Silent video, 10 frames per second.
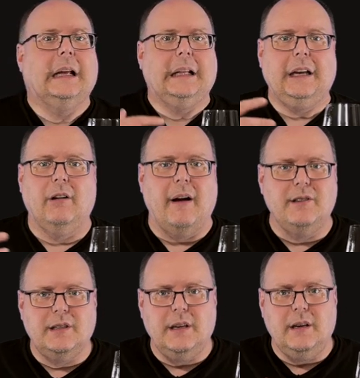you know,
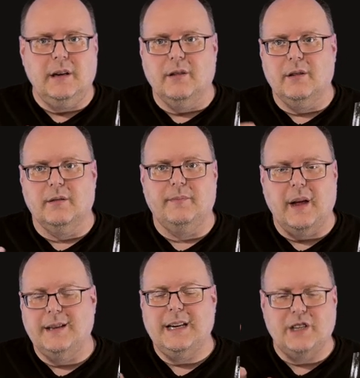obviously, you know, there
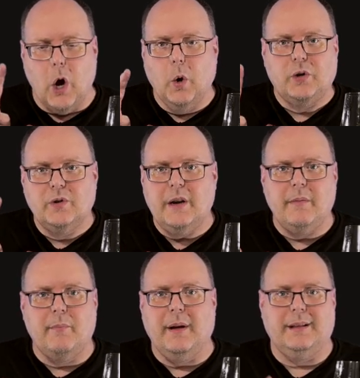it says oak
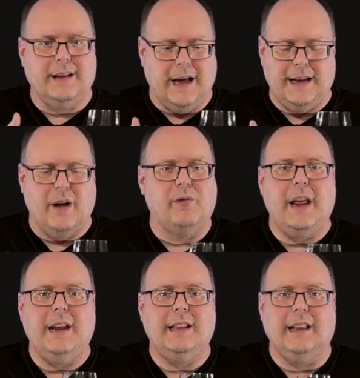treatment, but I don't get
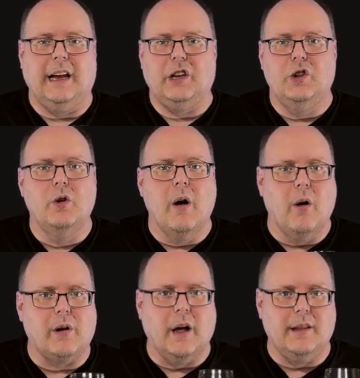anything like new
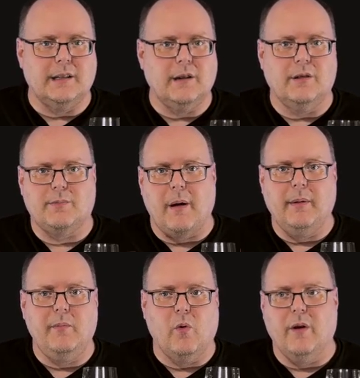oak on this, so it's
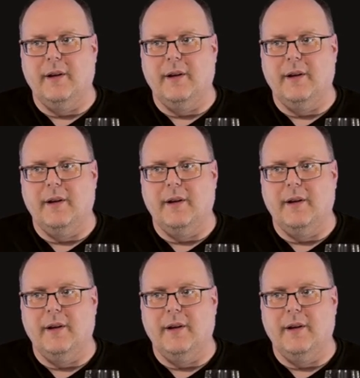probably more of